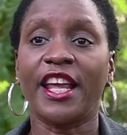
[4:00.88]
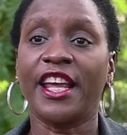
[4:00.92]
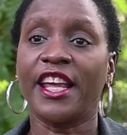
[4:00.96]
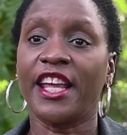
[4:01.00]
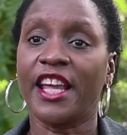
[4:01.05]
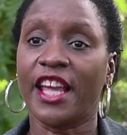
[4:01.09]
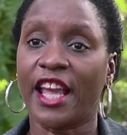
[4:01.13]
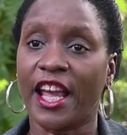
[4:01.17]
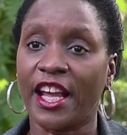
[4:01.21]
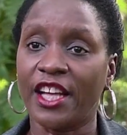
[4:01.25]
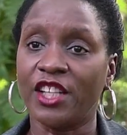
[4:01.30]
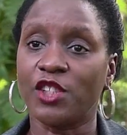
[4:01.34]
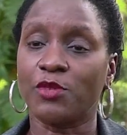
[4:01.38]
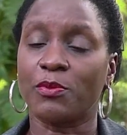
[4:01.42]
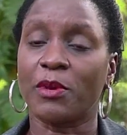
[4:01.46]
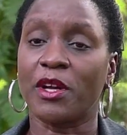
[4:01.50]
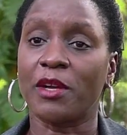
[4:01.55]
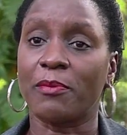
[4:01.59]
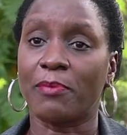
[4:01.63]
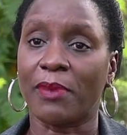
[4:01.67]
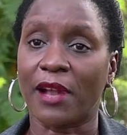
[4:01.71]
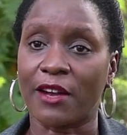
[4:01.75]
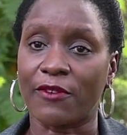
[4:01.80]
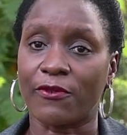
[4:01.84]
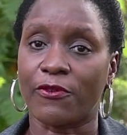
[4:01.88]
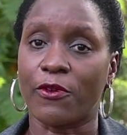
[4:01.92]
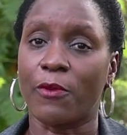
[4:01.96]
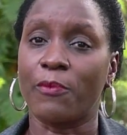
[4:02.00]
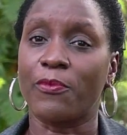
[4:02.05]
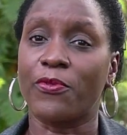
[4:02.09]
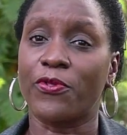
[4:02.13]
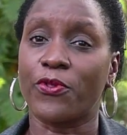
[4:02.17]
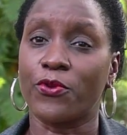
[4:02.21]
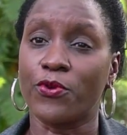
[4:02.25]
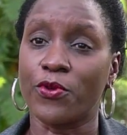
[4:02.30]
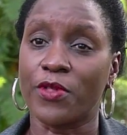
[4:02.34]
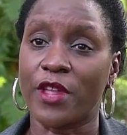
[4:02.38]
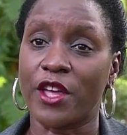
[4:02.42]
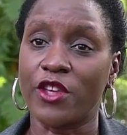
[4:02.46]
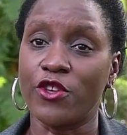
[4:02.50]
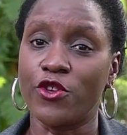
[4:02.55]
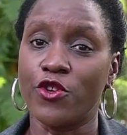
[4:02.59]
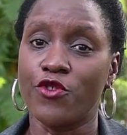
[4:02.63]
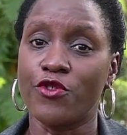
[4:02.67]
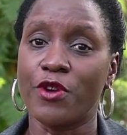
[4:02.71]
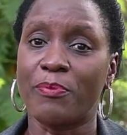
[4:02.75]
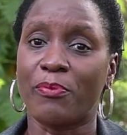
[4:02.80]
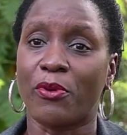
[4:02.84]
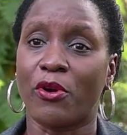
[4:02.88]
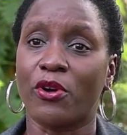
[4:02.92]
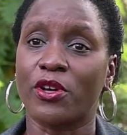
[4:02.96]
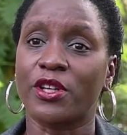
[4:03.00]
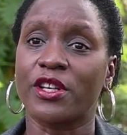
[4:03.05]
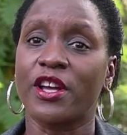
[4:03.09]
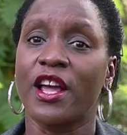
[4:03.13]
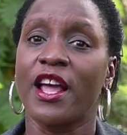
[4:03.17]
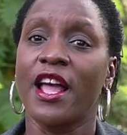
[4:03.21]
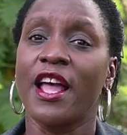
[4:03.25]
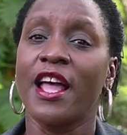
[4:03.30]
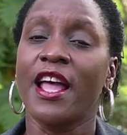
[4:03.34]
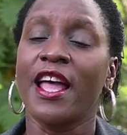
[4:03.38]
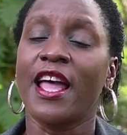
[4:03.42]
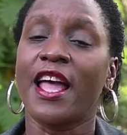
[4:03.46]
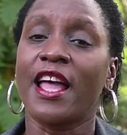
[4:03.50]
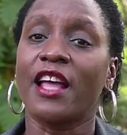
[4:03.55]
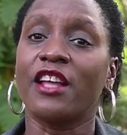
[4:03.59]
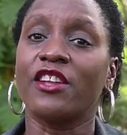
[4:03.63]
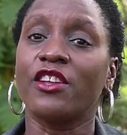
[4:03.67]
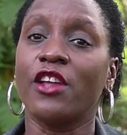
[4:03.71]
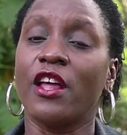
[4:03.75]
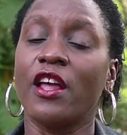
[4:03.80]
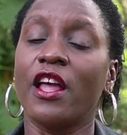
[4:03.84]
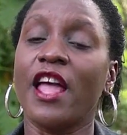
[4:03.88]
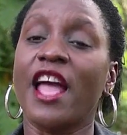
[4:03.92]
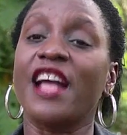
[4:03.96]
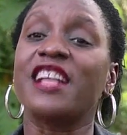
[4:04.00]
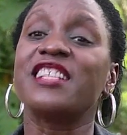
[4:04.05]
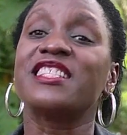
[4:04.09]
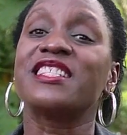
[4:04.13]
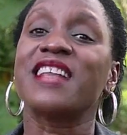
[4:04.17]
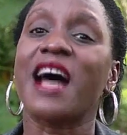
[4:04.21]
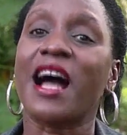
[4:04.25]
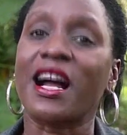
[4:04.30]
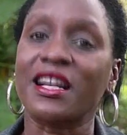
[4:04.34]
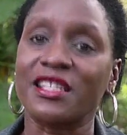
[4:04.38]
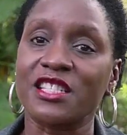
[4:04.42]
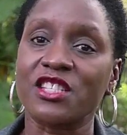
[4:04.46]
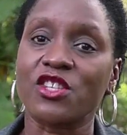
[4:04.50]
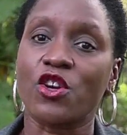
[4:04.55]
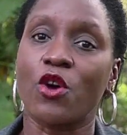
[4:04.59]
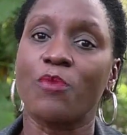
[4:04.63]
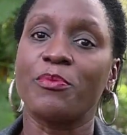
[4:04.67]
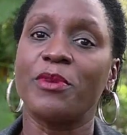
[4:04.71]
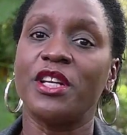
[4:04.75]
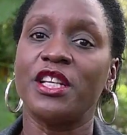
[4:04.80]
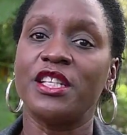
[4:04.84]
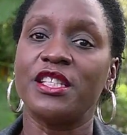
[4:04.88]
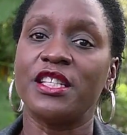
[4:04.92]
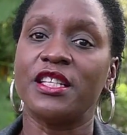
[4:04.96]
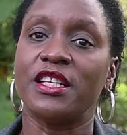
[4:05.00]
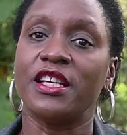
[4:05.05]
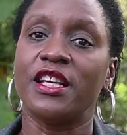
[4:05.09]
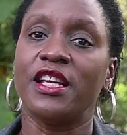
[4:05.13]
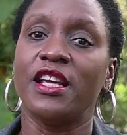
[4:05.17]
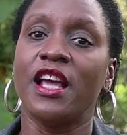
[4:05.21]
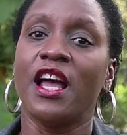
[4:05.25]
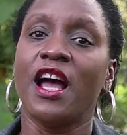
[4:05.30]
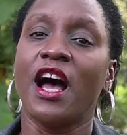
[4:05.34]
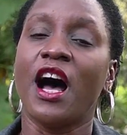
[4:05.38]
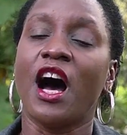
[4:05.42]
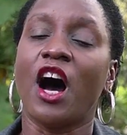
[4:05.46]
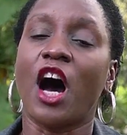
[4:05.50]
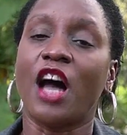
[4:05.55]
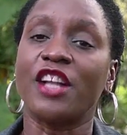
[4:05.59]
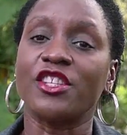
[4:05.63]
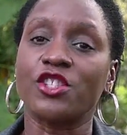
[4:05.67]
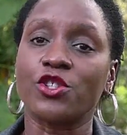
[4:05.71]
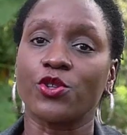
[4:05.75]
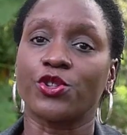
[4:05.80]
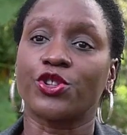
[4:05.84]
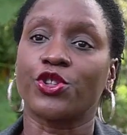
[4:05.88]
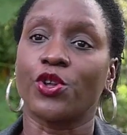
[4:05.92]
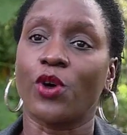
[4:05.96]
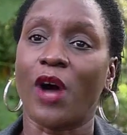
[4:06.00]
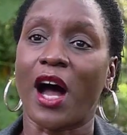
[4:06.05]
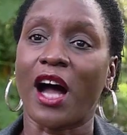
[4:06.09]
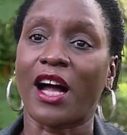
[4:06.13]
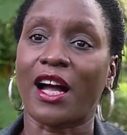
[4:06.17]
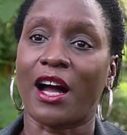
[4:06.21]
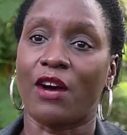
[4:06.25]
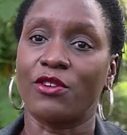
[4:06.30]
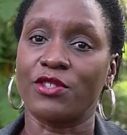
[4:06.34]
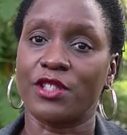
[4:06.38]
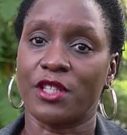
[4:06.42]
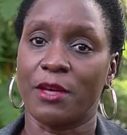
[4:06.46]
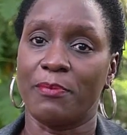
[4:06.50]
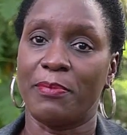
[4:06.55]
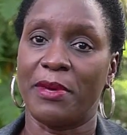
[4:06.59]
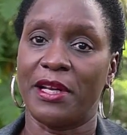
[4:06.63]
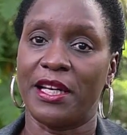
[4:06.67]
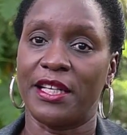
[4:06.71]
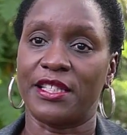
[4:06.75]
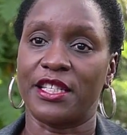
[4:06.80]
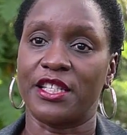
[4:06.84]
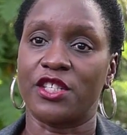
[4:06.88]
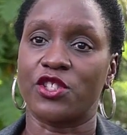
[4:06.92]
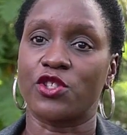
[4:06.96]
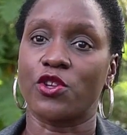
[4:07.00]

engagement platform through the U-report exacts community and social accountability.